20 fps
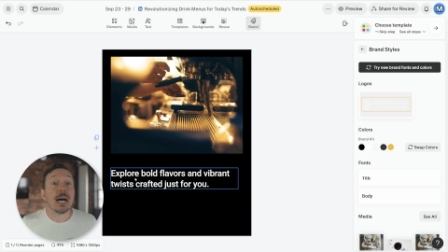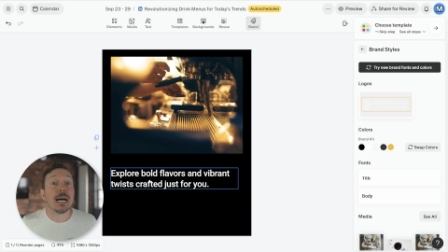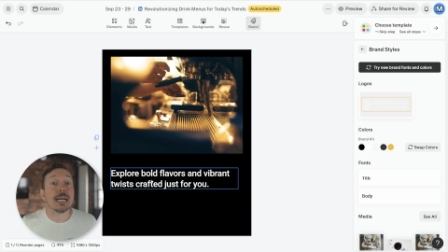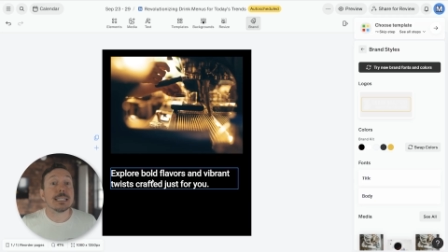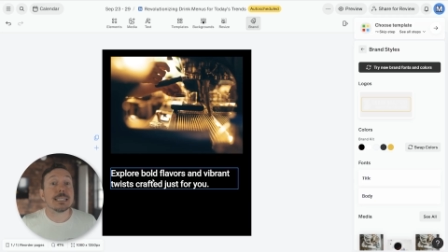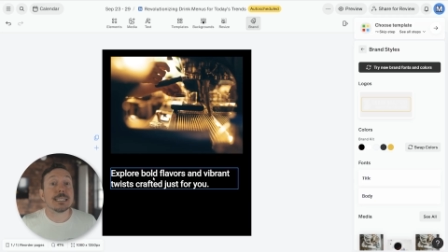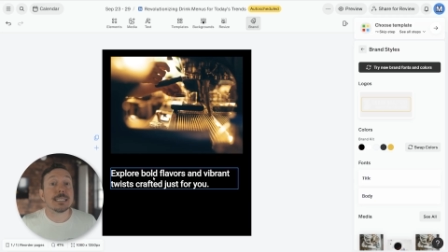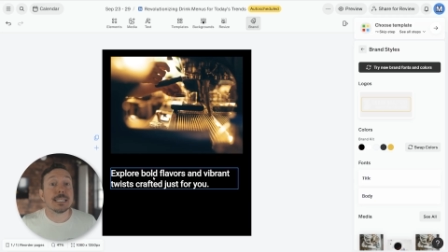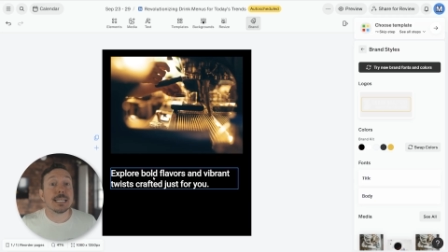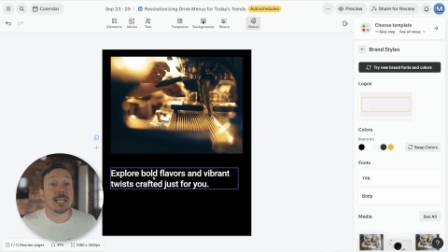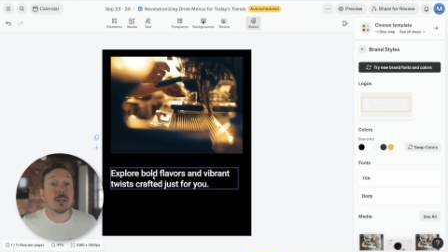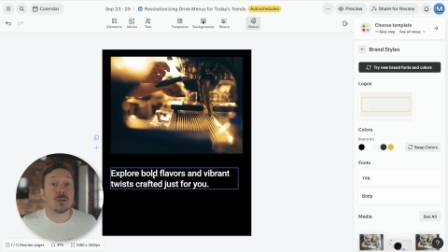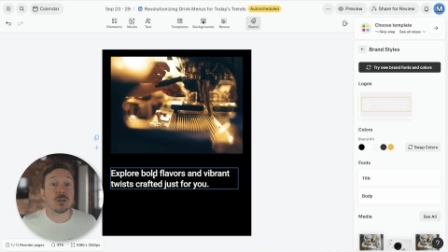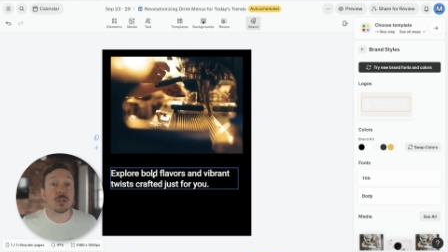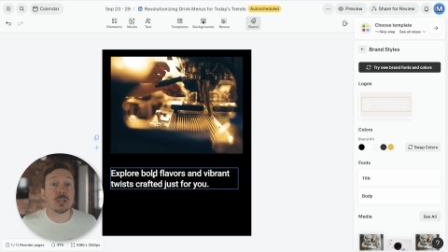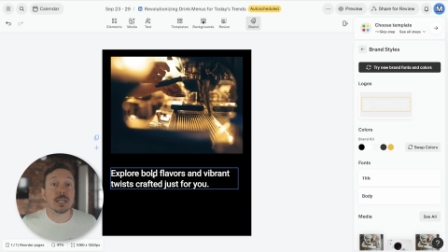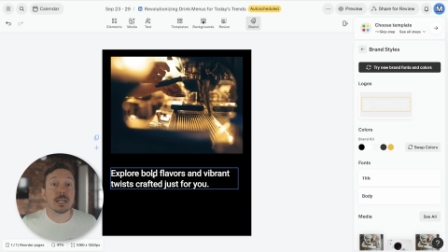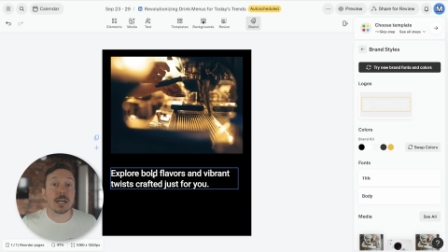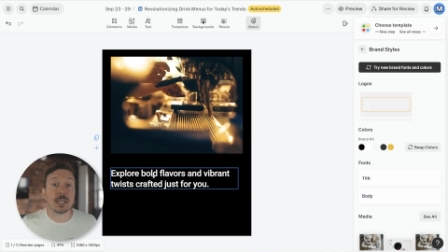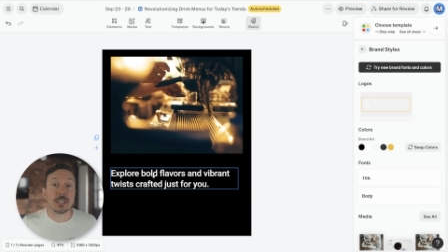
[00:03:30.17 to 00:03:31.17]
A single
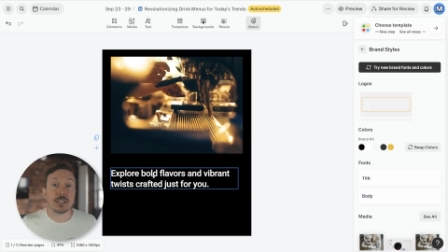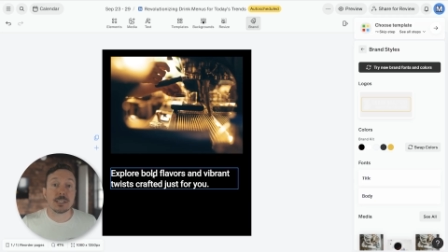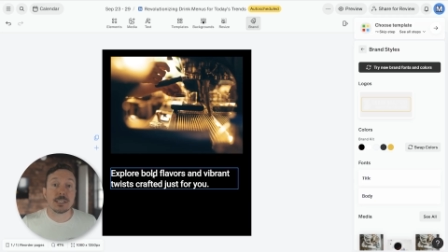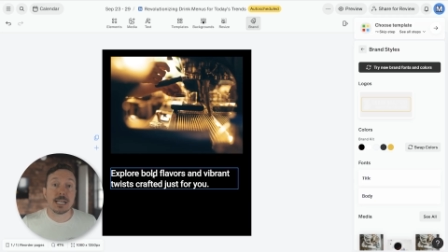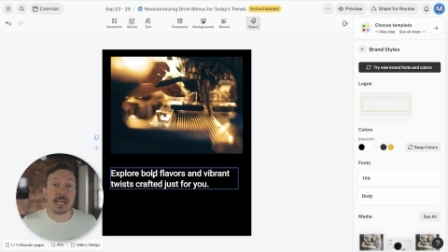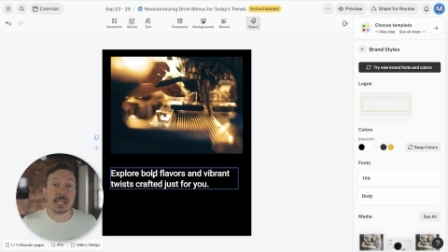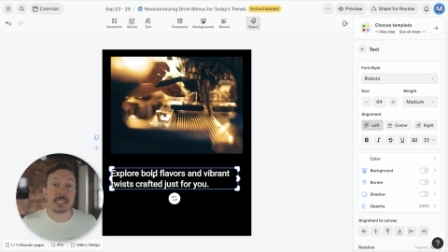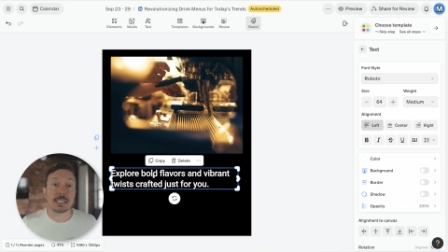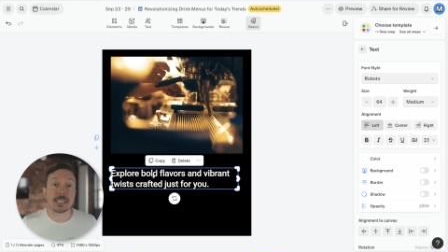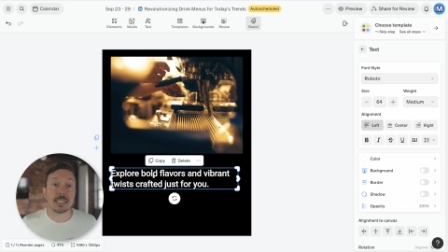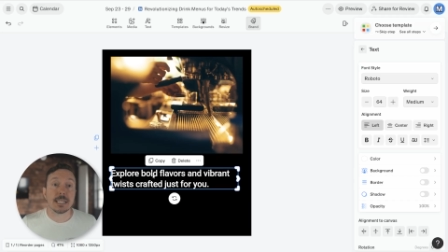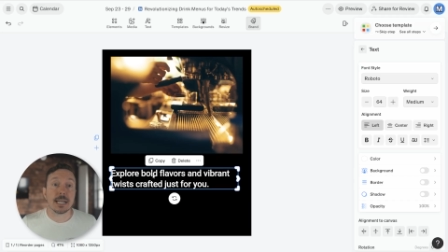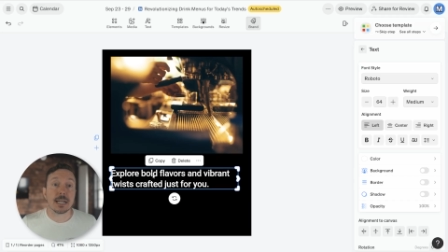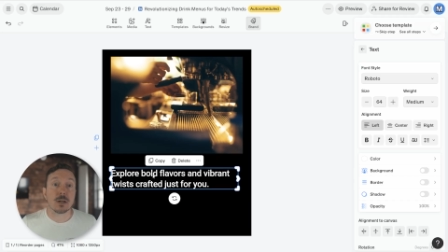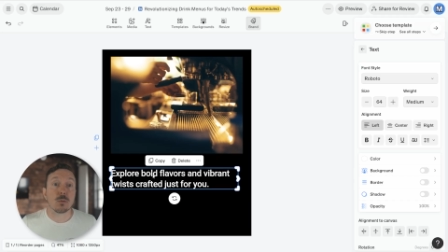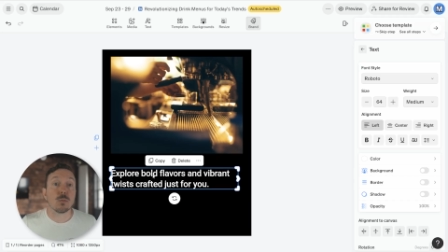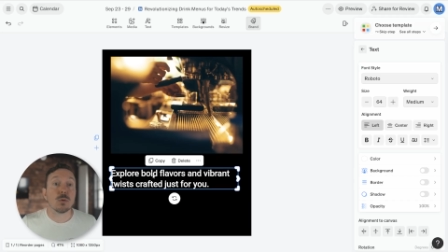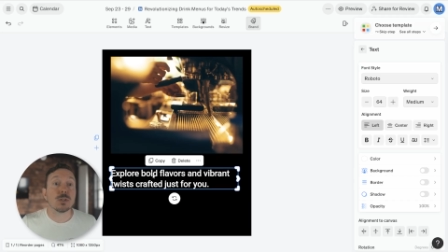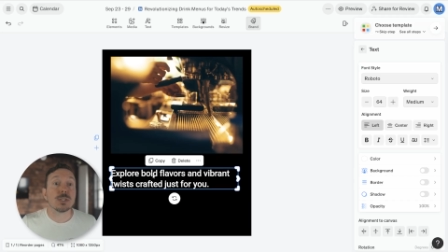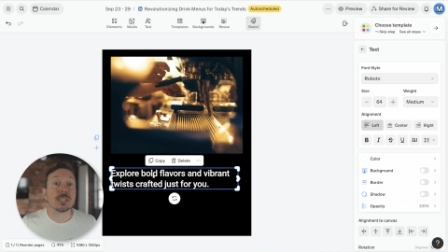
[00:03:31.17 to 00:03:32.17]
click on your text
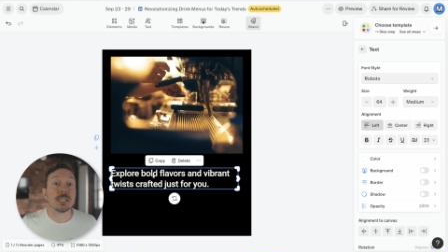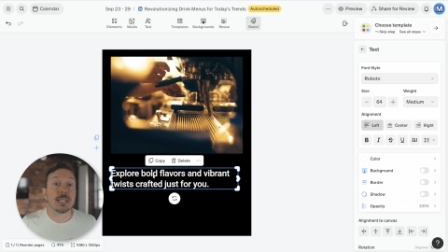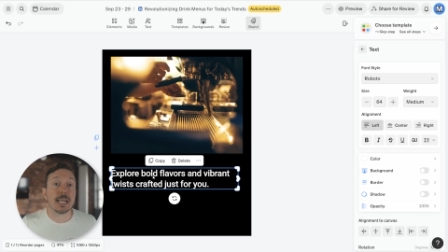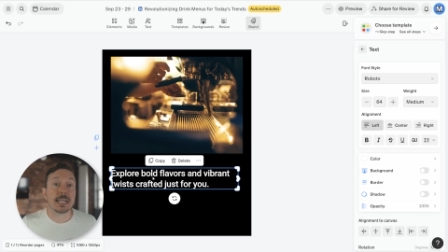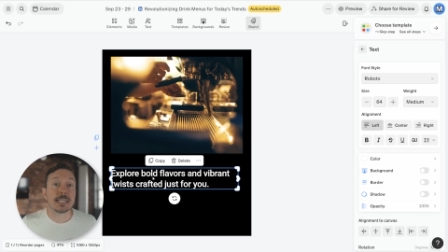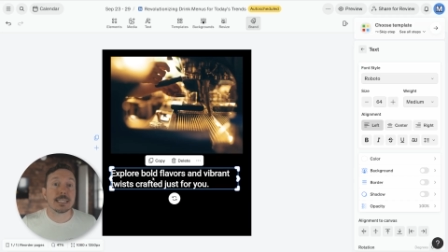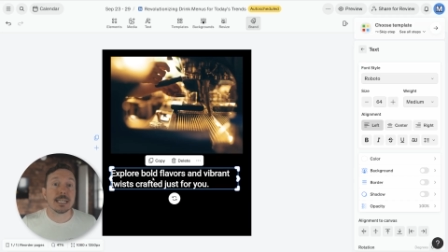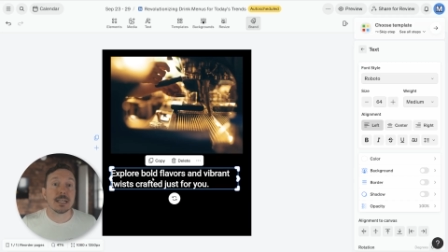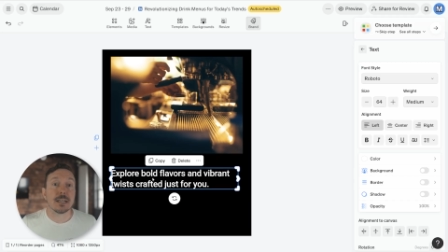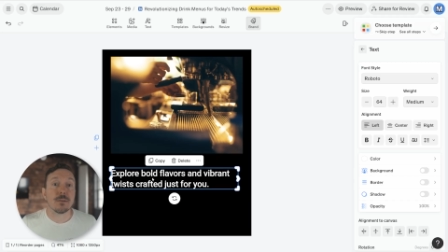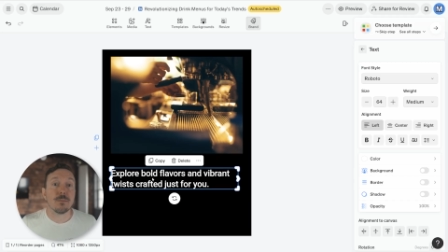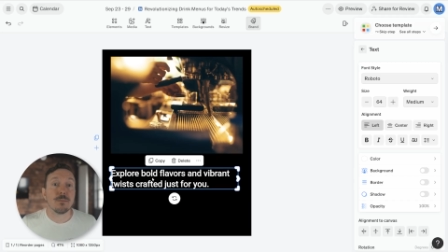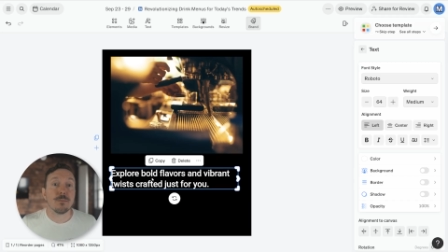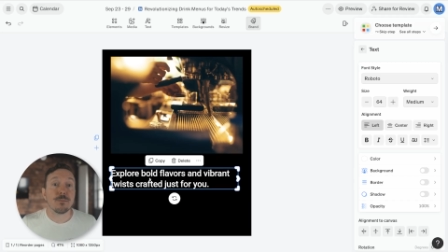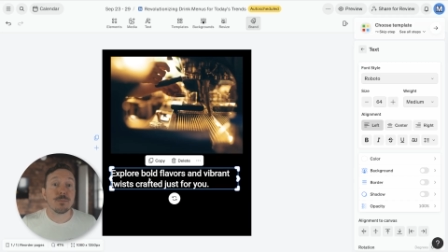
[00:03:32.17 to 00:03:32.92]
layer will select it.